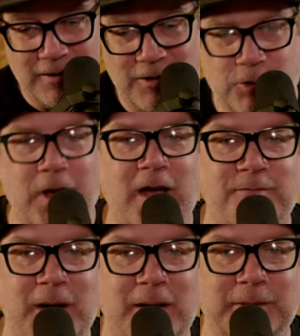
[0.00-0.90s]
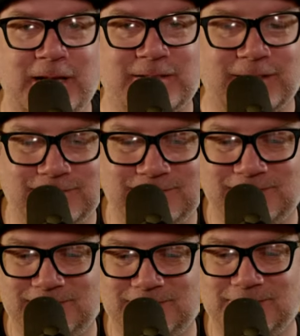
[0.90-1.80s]
You have my blessing.
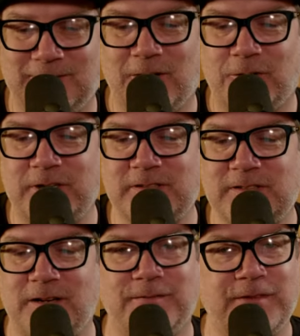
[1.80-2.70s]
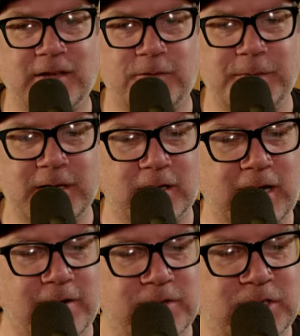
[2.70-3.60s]
Krista, thanks for being a
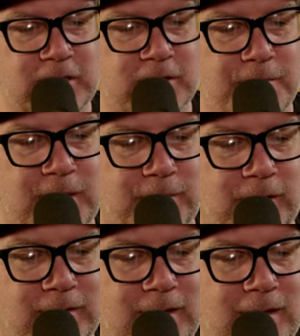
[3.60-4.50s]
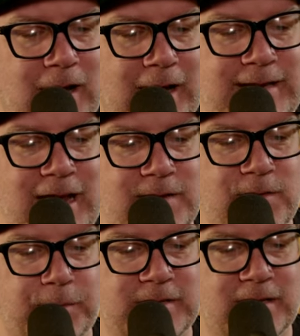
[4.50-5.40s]
Care of the G Club member. I can't
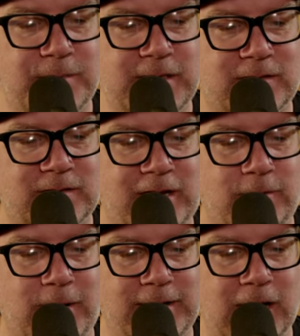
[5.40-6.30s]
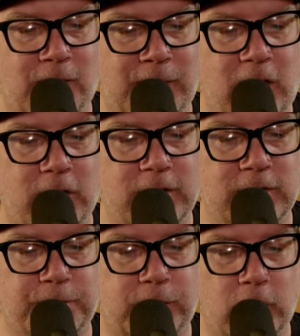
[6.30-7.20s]
even pretend to be excited right now. My heart
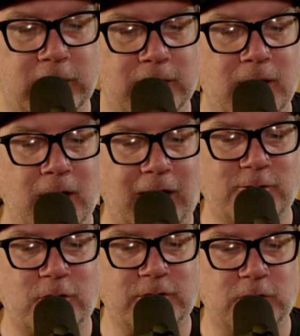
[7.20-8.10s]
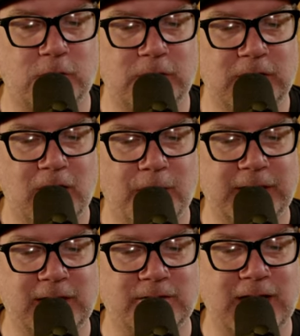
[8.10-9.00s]
is broken. I trust Goody, but
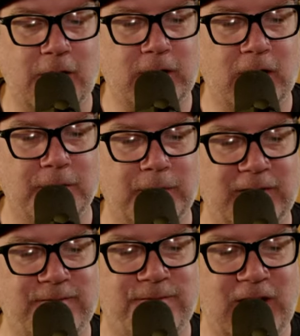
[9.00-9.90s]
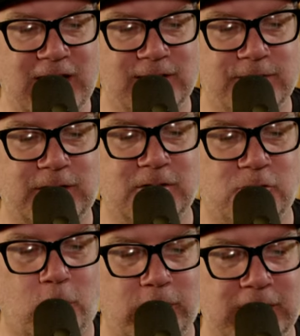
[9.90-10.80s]
he has now cut my faves in
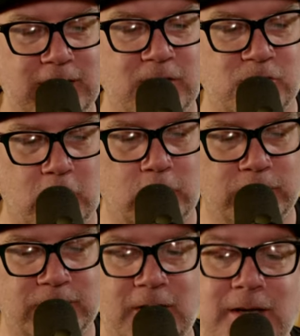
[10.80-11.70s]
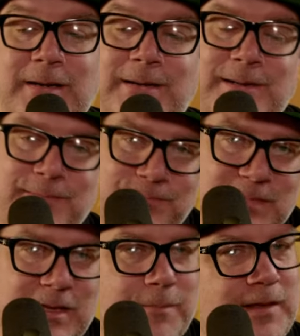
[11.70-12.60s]
Jordy and Jones.
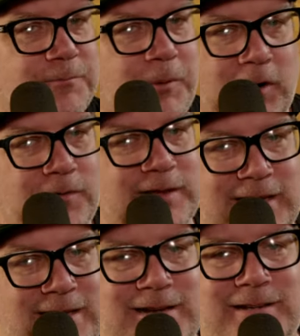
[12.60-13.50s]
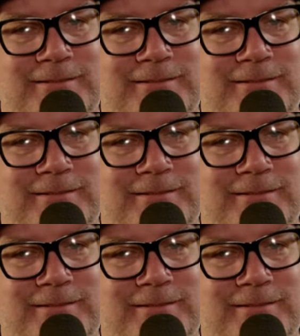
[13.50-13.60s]
Yeah, but that's part of the gig.